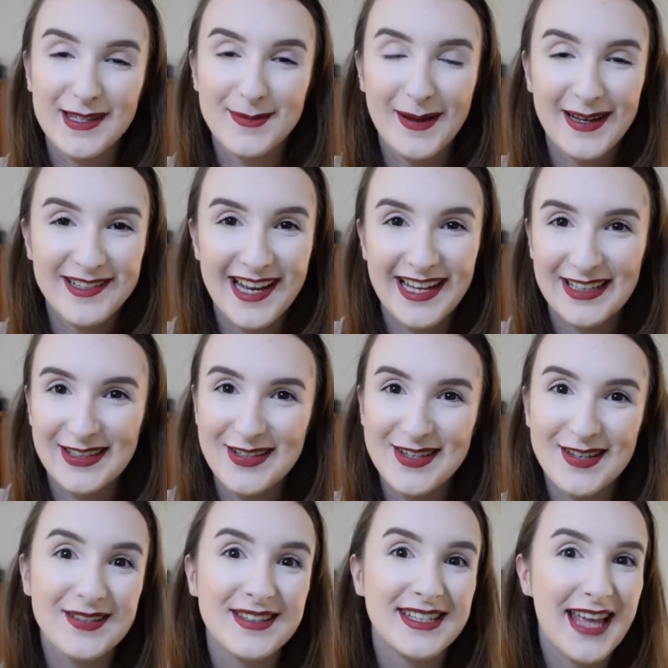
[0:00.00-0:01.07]
to my channel.
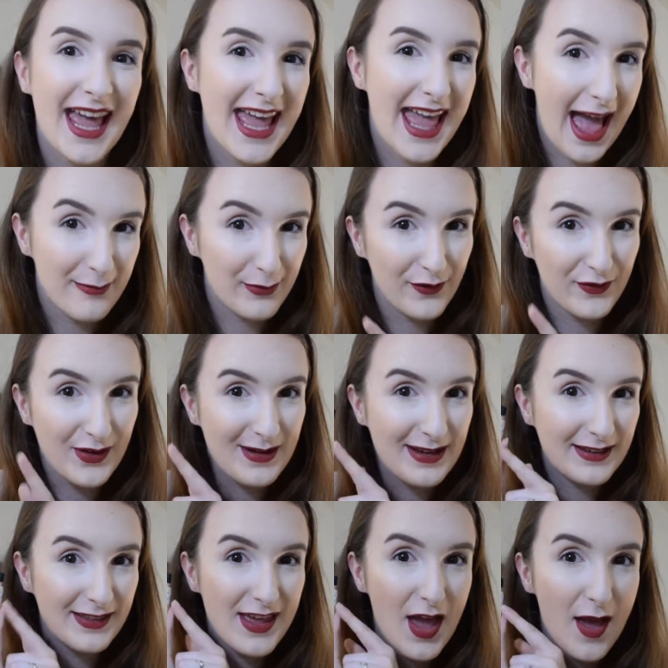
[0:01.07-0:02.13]
So today I'm
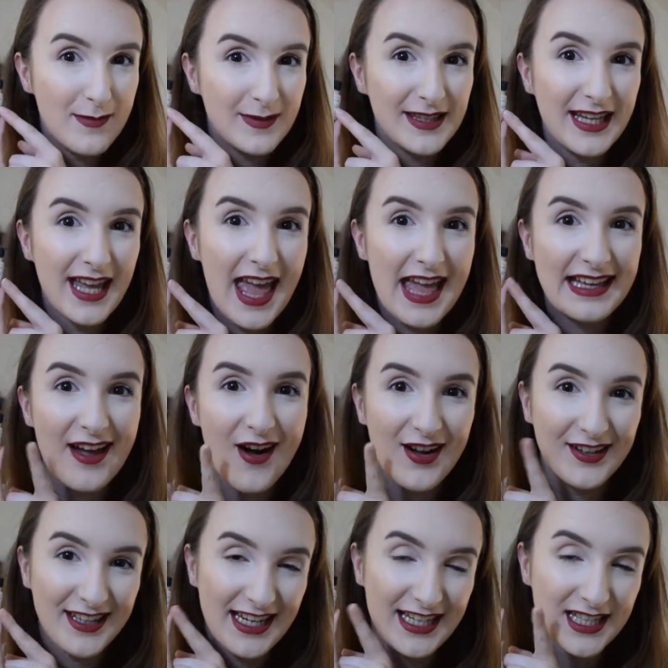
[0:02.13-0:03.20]
reviewing the Urban Decay All
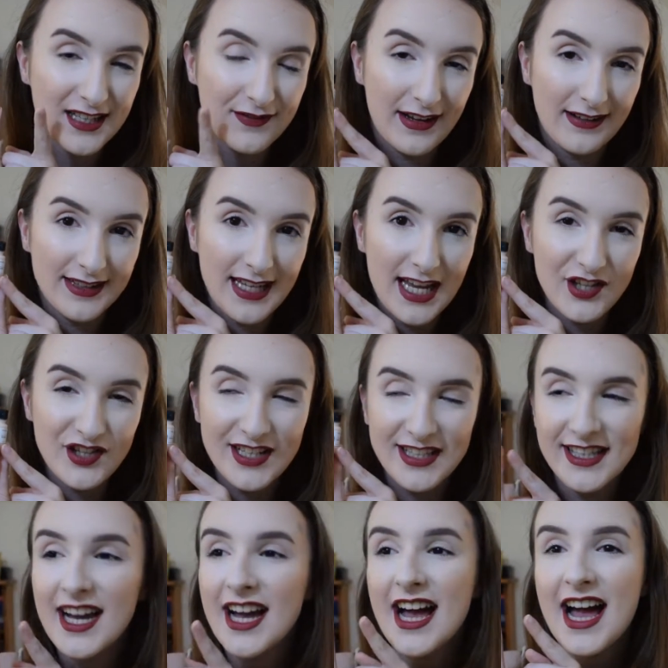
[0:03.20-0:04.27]
Nighter foundation.